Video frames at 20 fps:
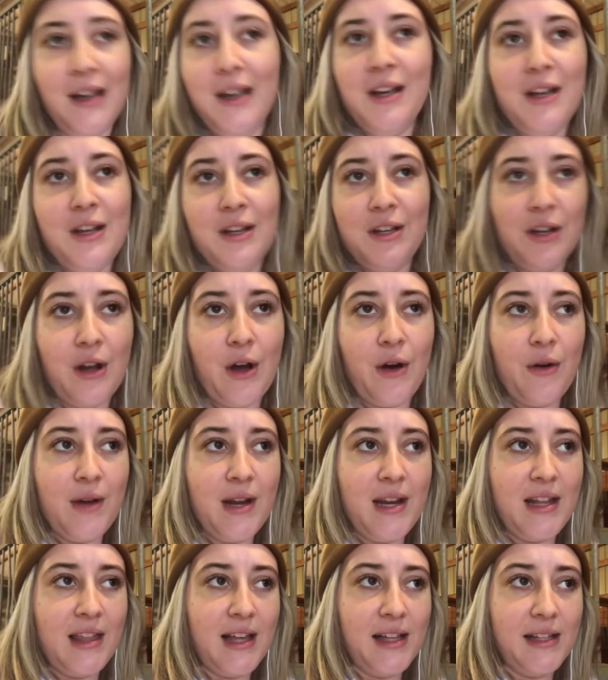you know,
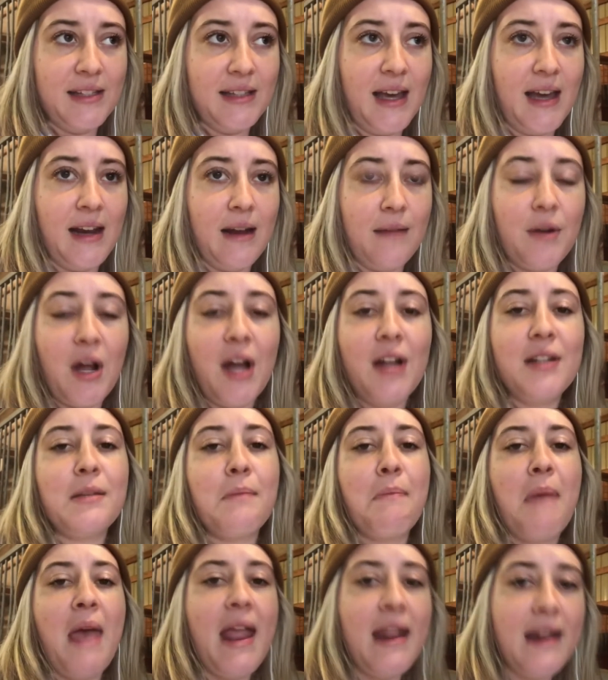anything like that, I'm not
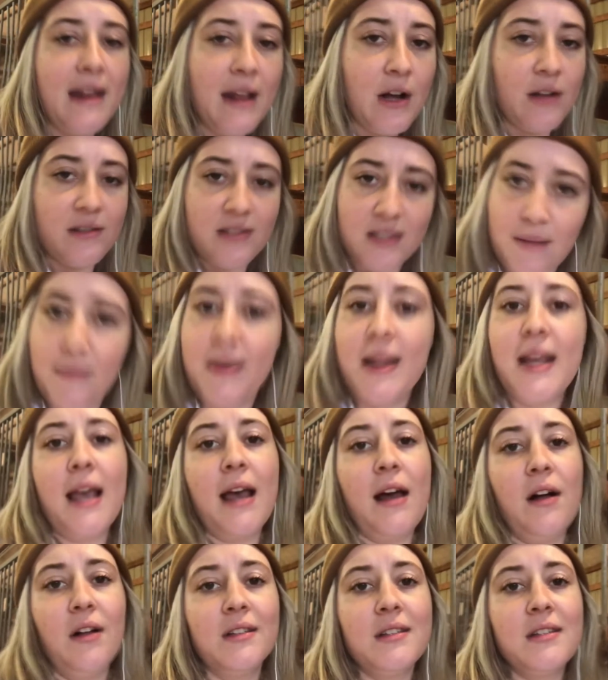depending on somebody
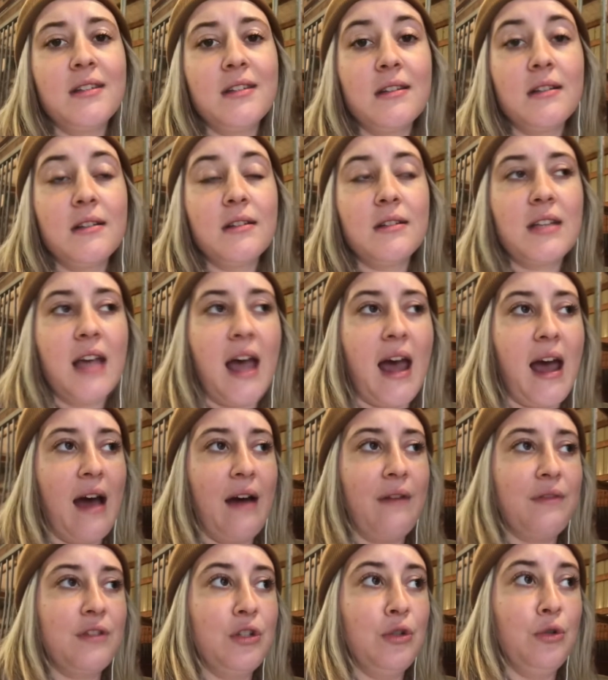else to
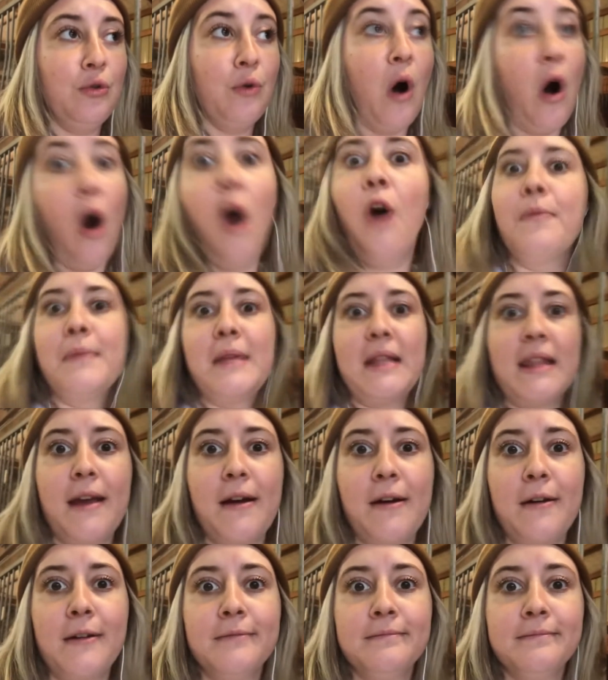have to haul me
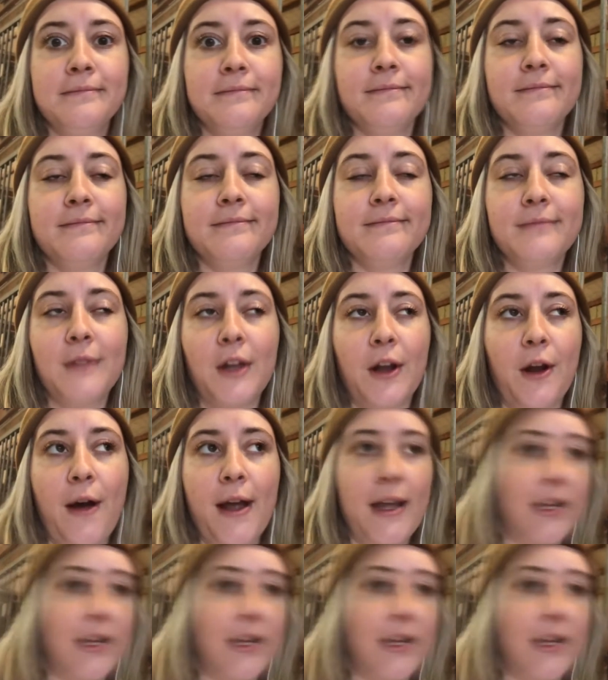there. You know, I can